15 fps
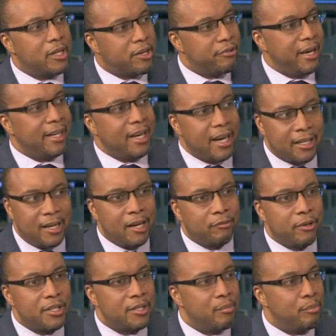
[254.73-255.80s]
create headline
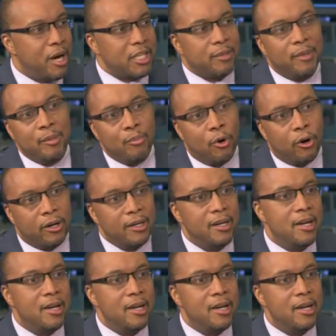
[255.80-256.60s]
risk, possibly more.